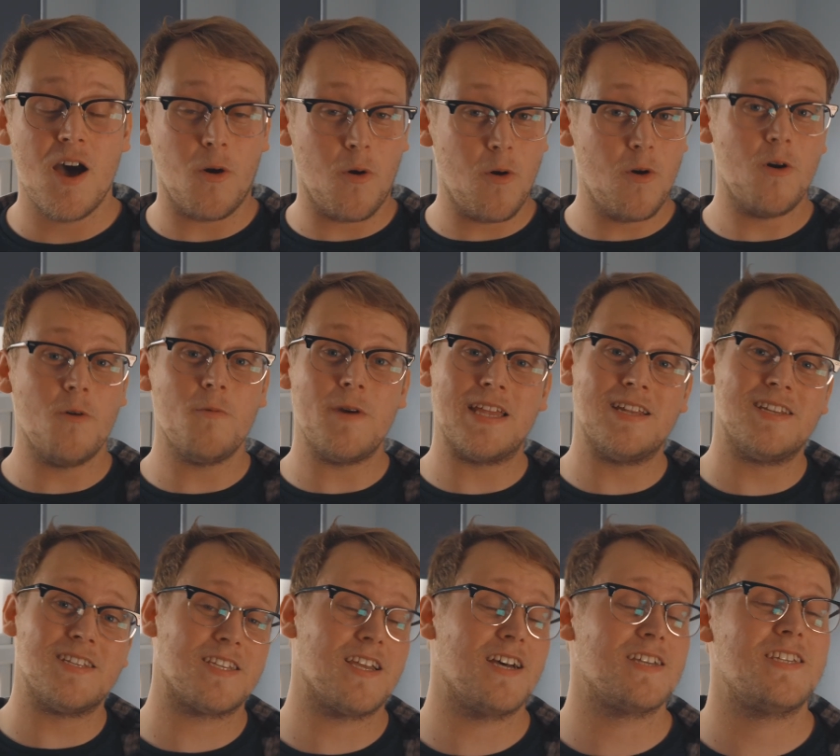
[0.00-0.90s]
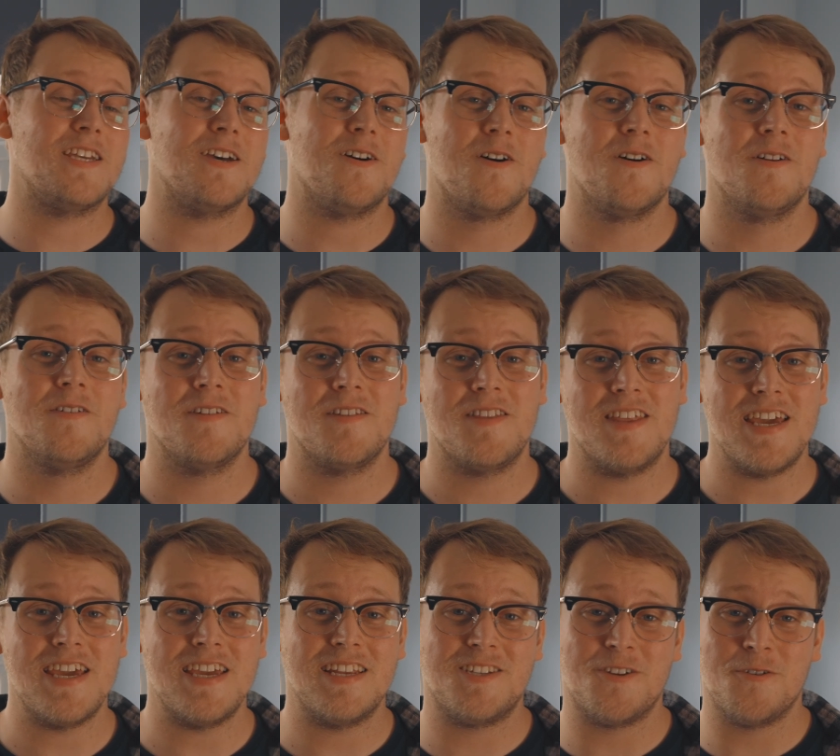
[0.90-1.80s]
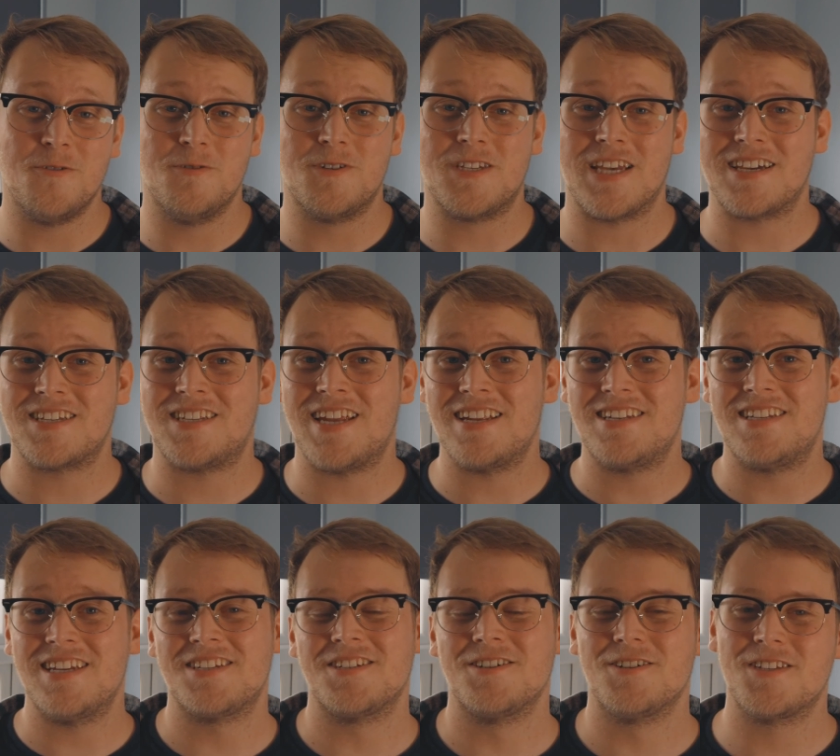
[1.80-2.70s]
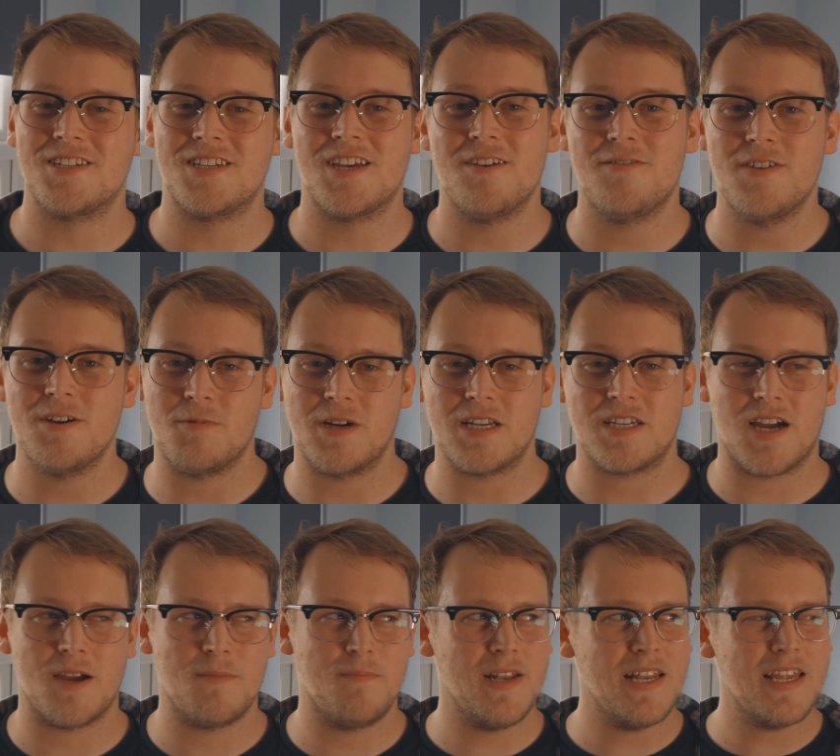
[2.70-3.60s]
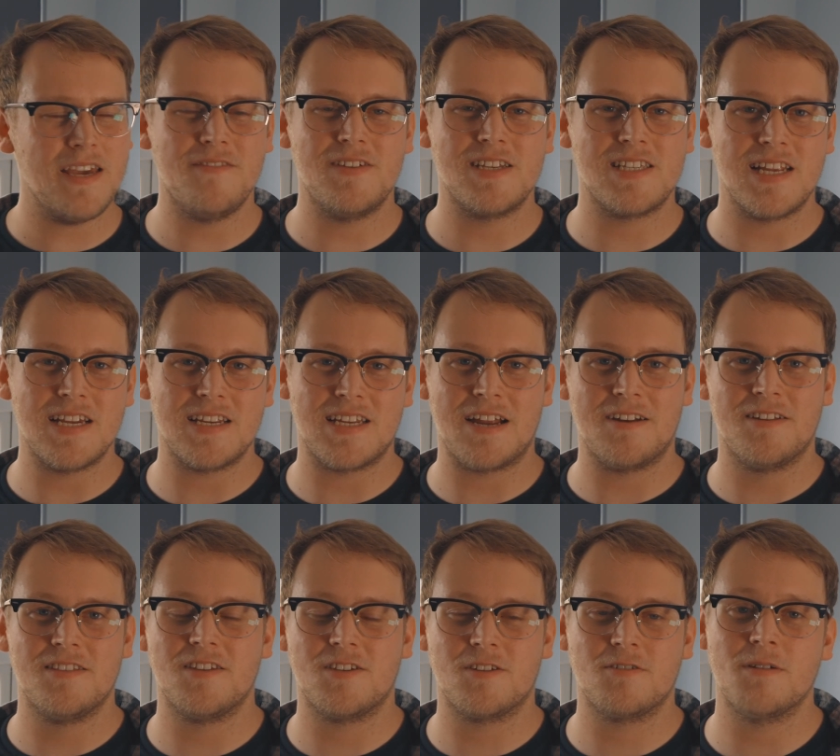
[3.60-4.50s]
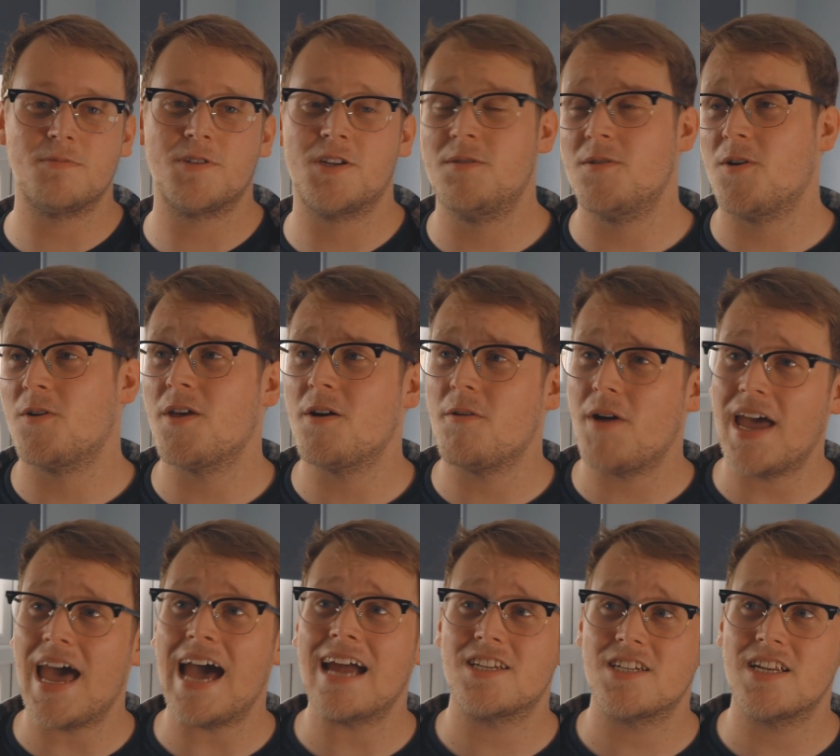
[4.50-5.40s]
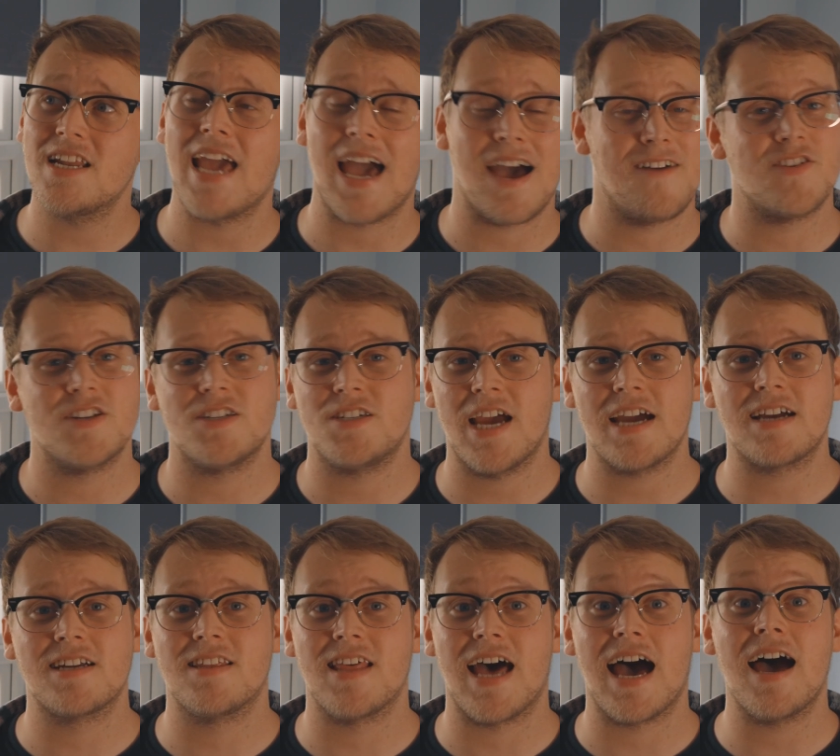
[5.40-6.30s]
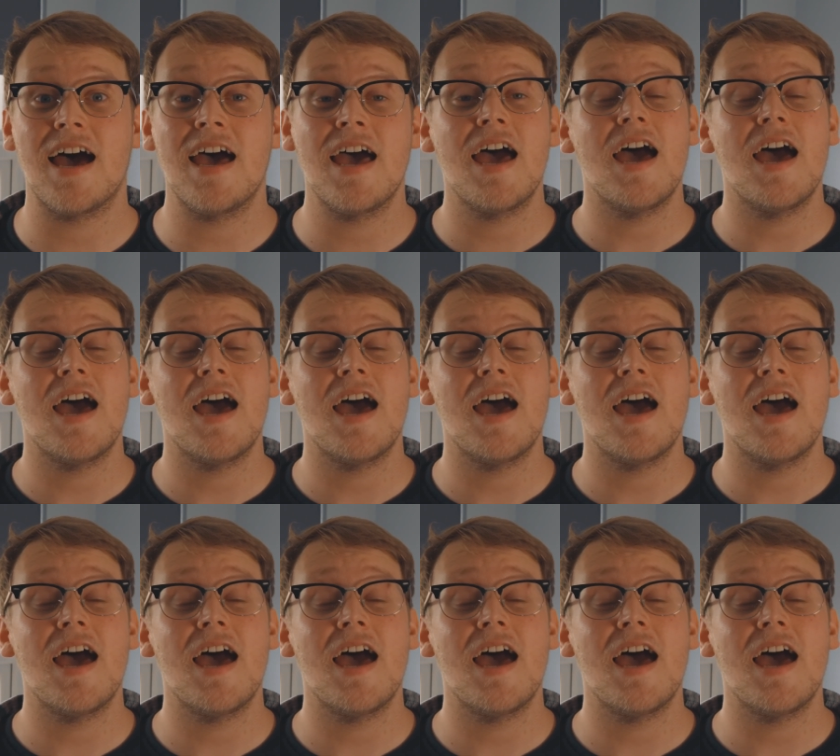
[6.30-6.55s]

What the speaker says: Or we can discuss it on the 2Sextet Discord server, which I believe is linked down in the description, although I actually haven't checked that.